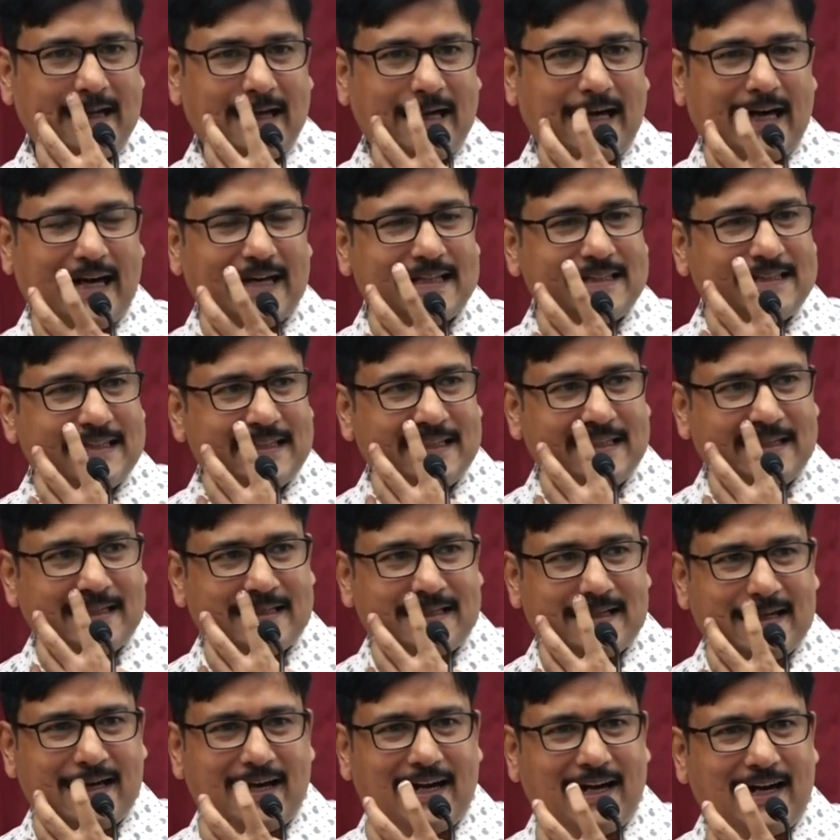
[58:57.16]
I
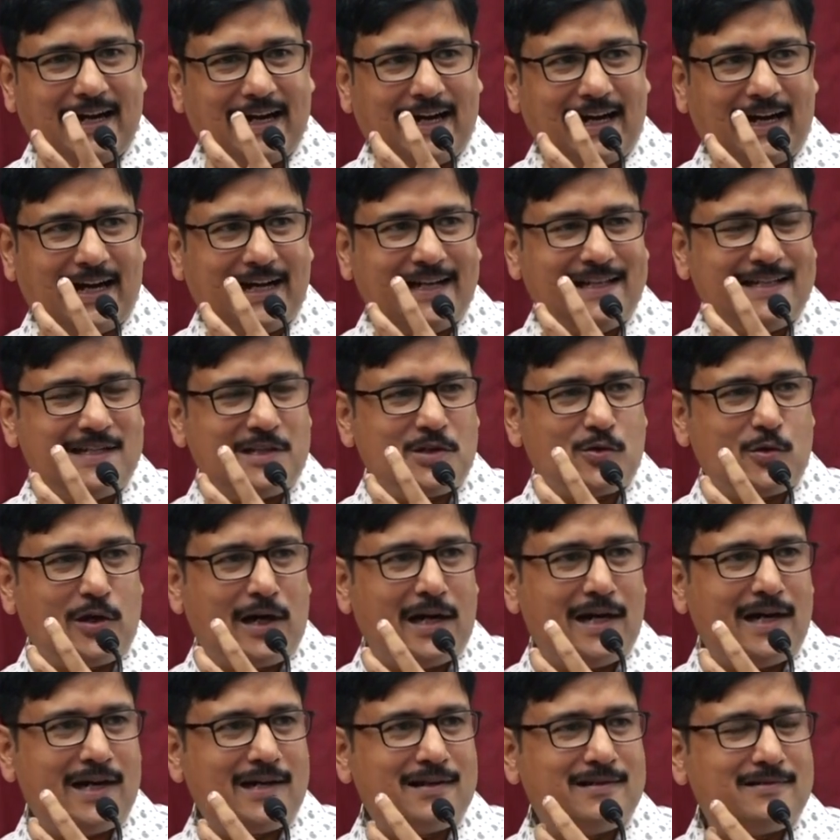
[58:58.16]
think I enjoyed
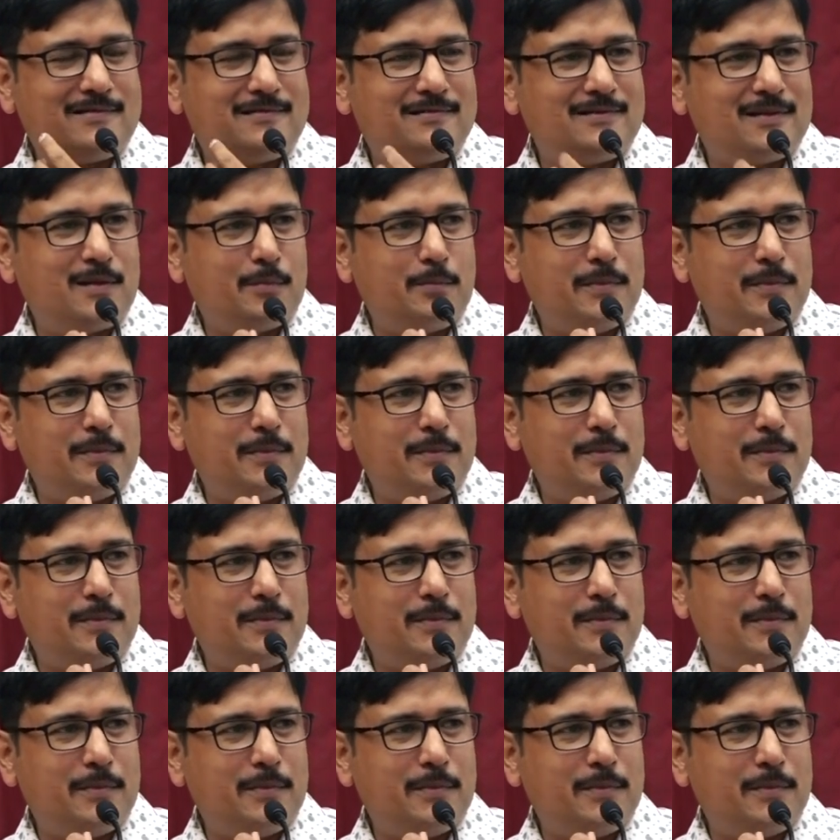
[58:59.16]
the